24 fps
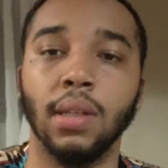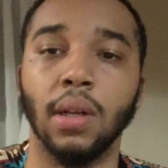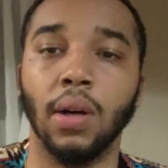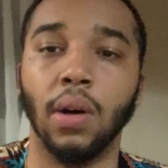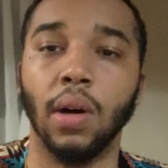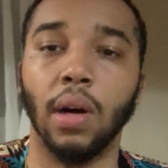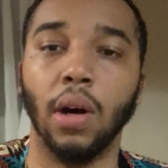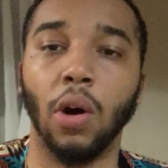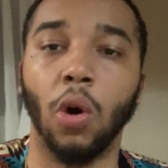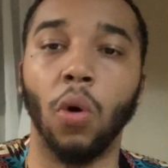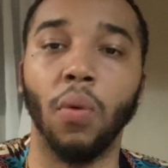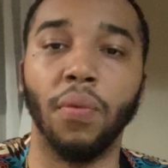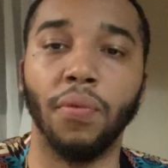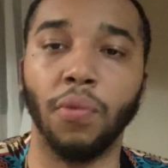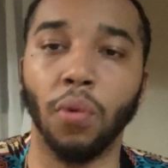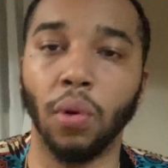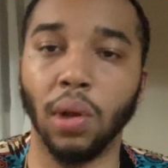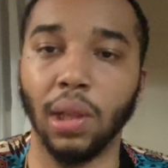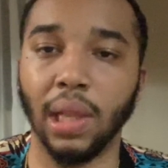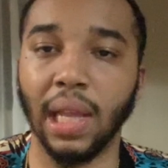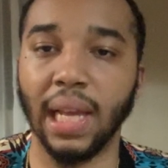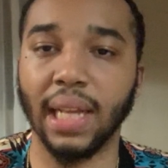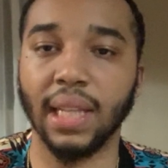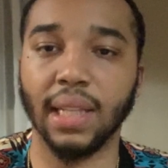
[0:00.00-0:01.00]
know, hopeful
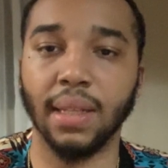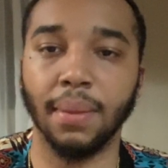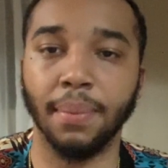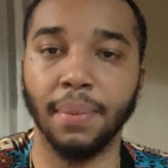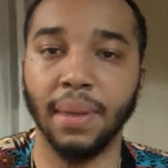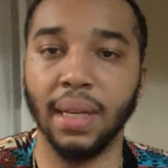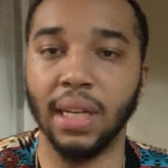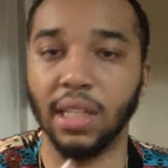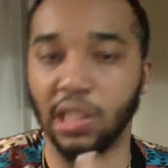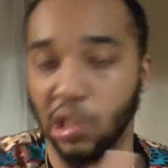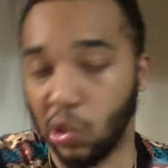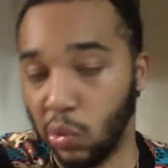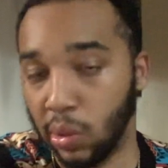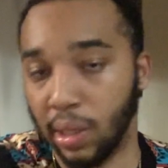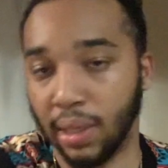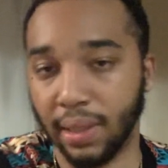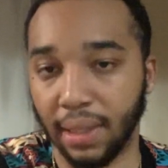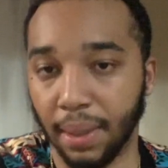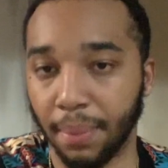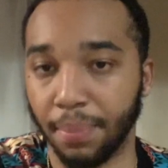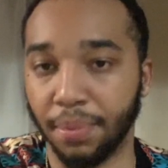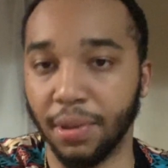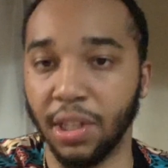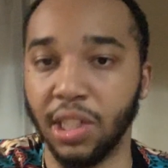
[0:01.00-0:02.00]
elect, the men that's going out
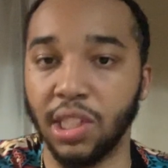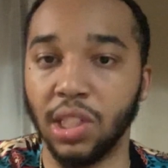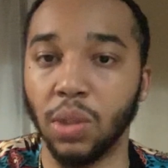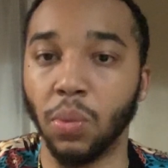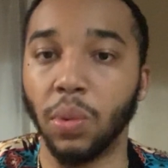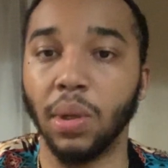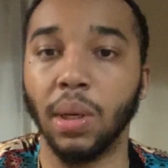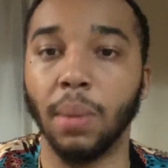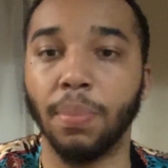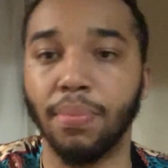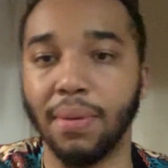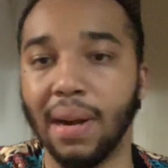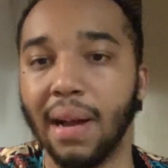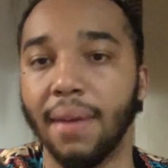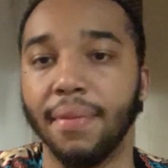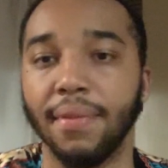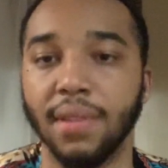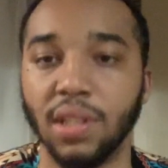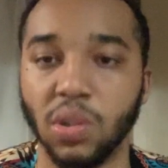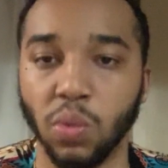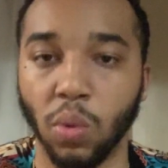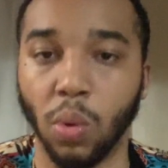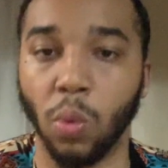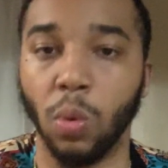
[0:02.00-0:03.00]
there preaching. We're the
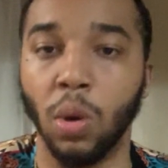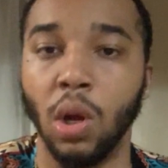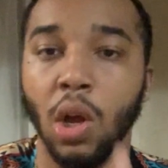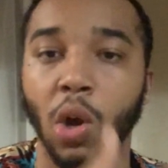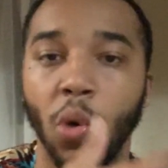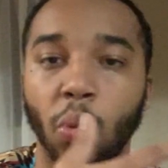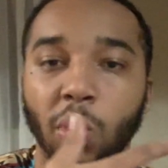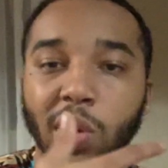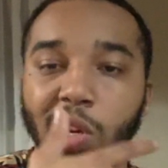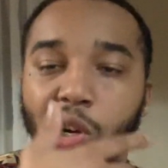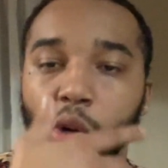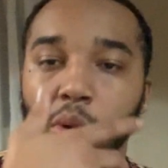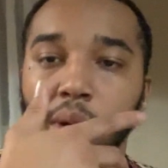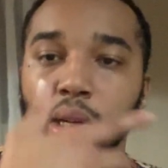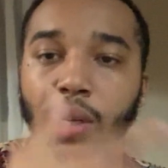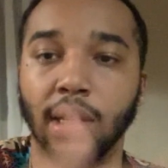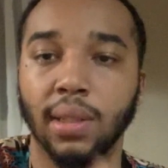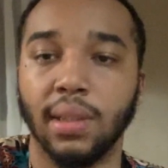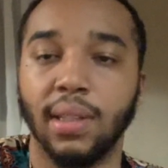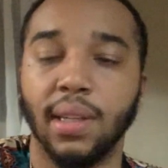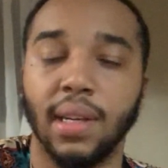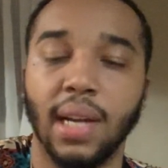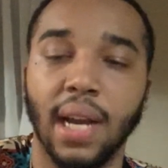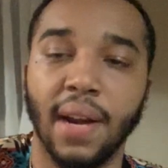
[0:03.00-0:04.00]
prophets. We're going
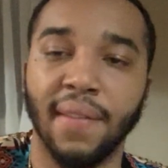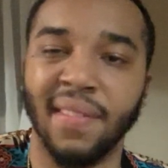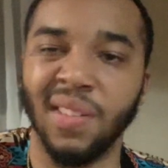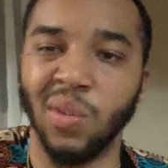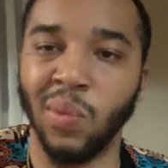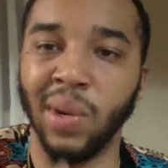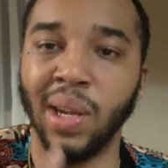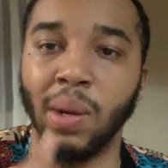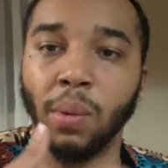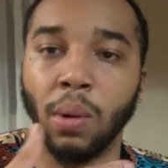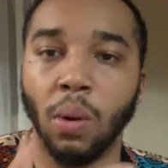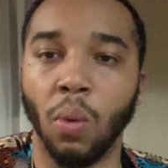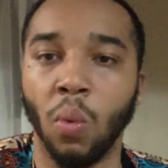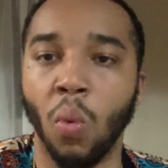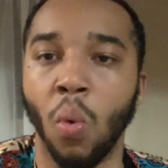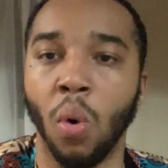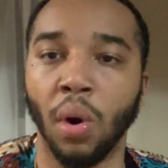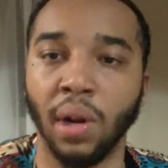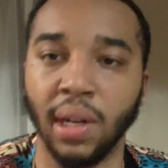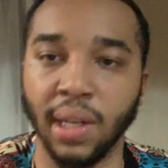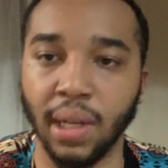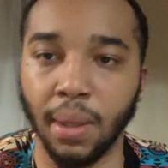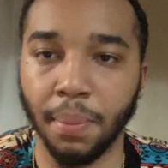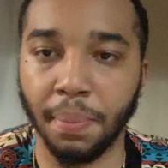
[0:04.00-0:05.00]
out there every week. We're
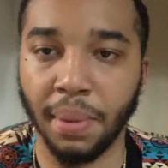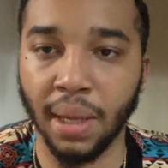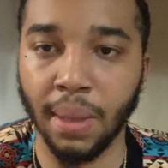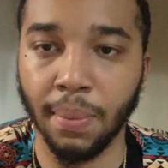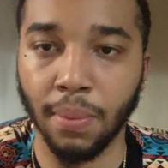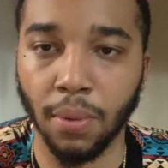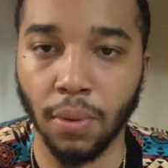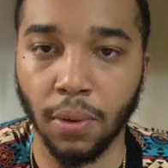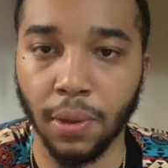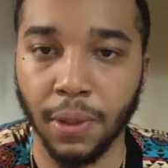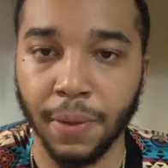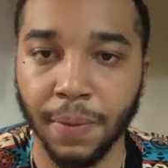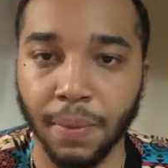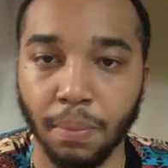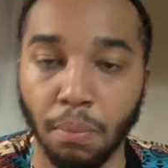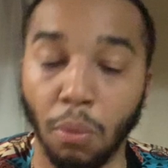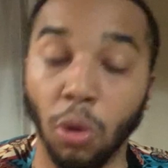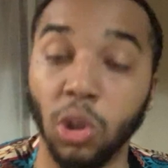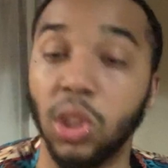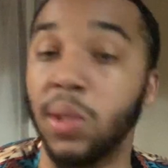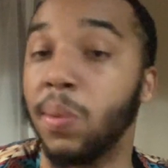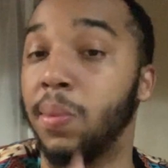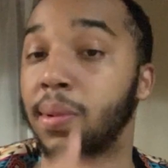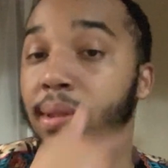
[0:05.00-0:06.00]
warning the people
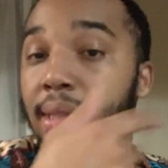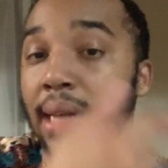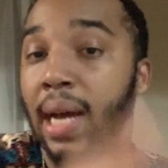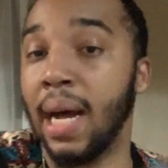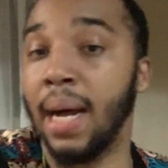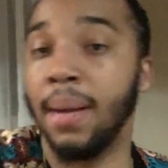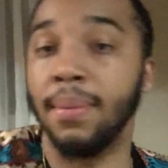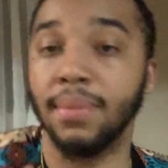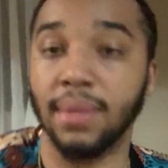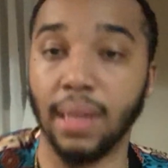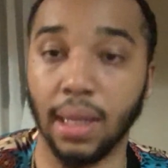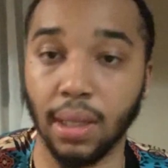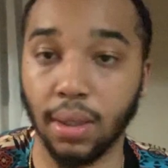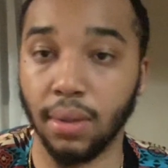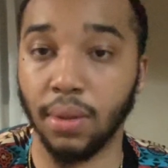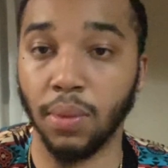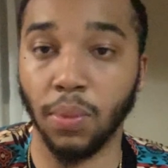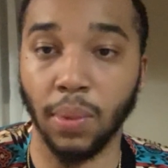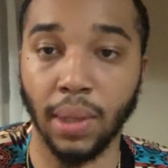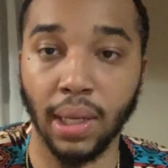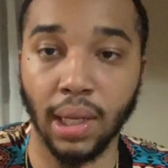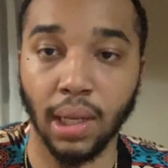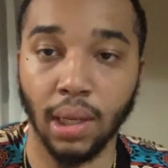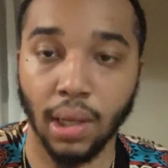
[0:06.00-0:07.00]
multiple times out of the
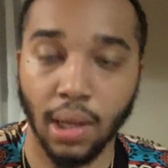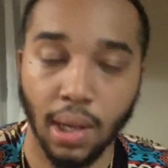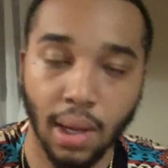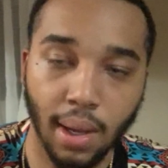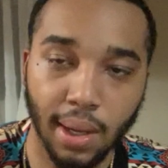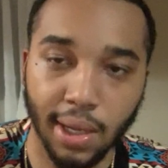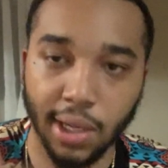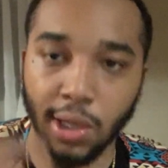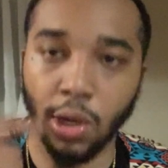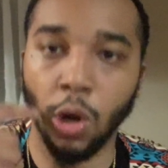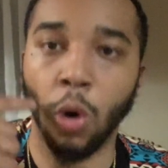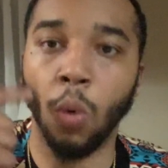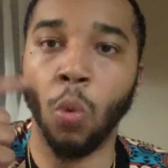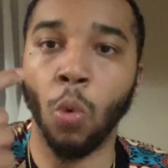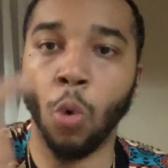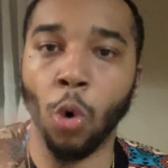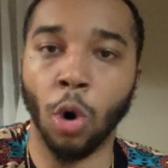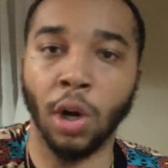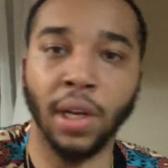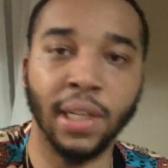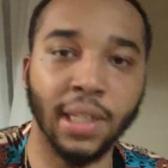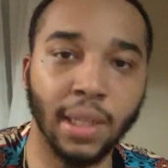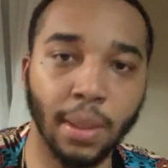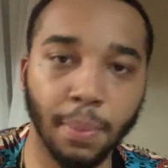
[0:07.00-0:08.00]
week, you know,
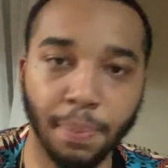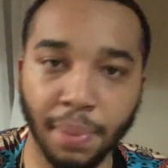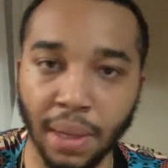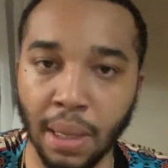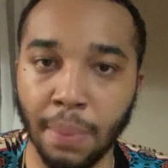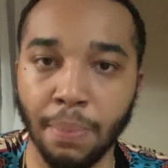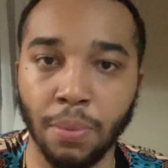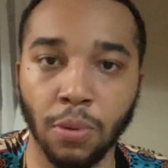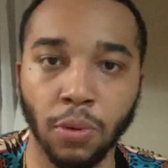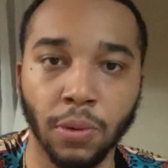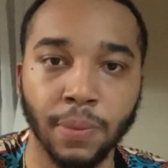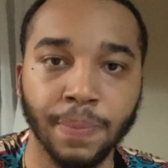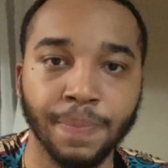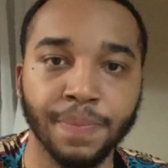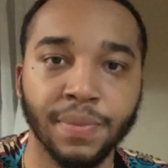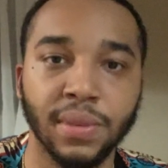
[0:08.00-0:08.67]
warning the people,